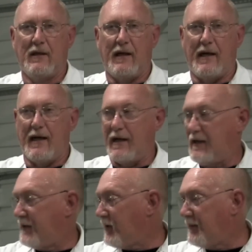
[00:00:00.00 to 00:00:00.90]

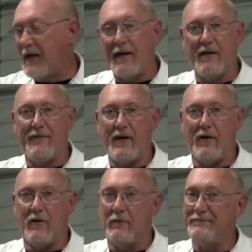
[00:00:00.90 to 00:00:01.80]
And talking about end of the
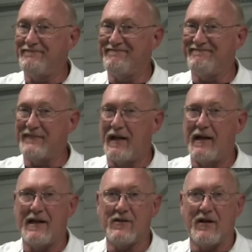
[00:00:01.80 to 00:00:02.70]
video,
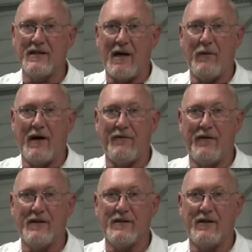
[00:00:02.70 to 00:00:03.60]
that's all the time we got
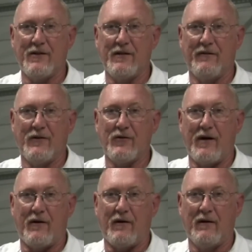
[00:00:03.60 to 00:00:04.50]
for this edition of The
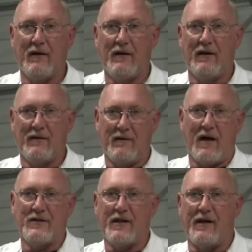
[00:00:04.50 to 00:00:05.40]
Trainer.
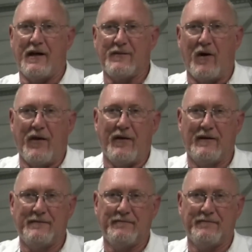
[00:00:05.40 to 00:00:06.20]
I'll see you next month.